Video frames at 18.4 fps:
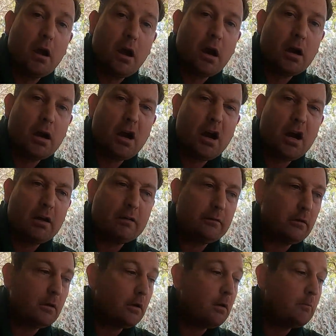Alright,
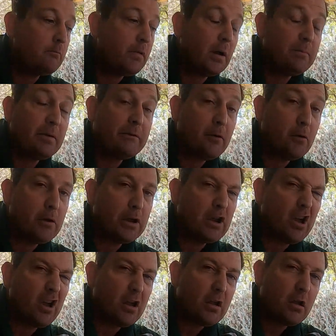but before we
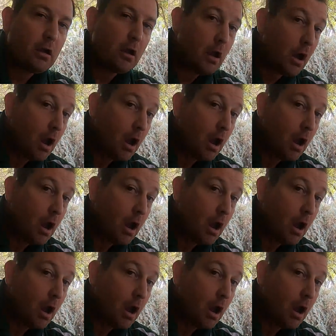go,